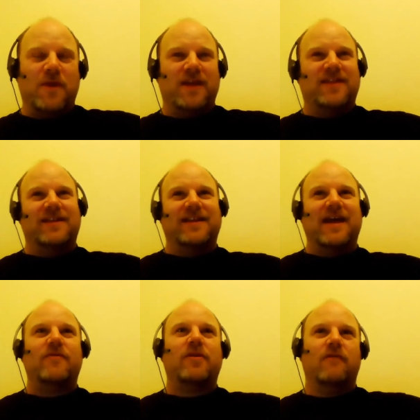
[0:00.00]
but the
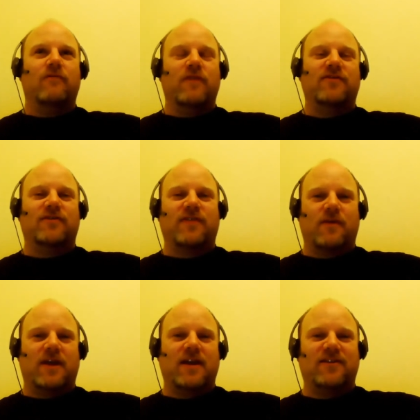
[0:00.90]
level of research that
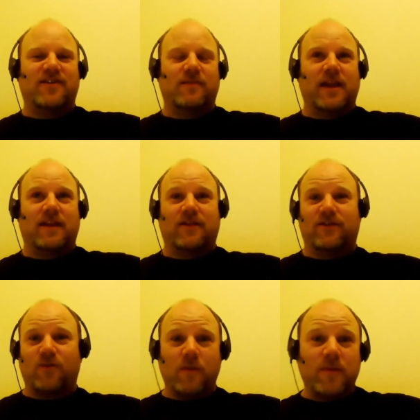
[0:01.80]
went into something like The
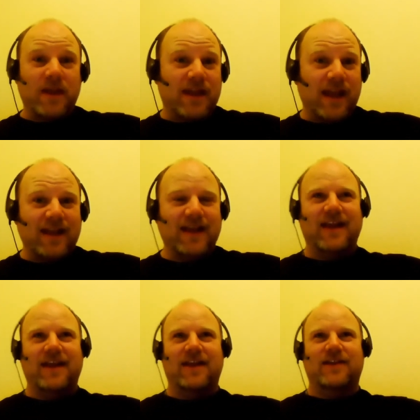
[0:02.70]
Scorpion King
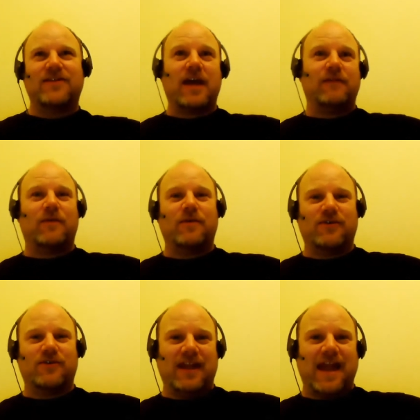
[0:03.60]
is kind of like what
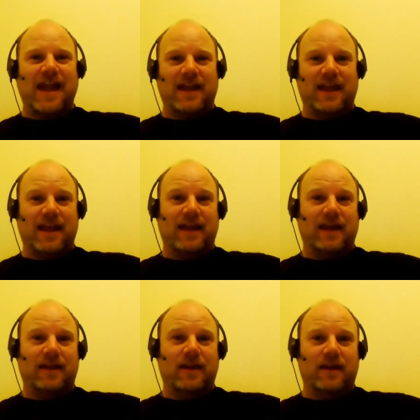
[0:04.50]
you're going to get
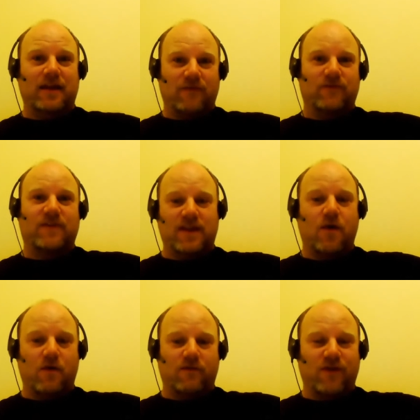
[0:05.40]
in Nefertiti
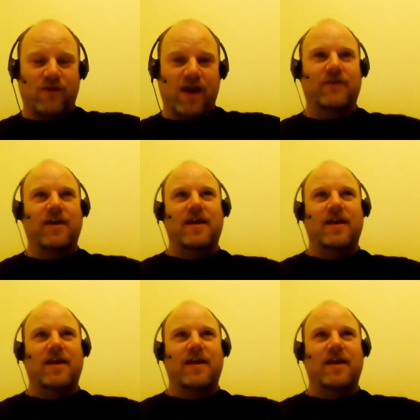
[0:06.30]
Overdrive.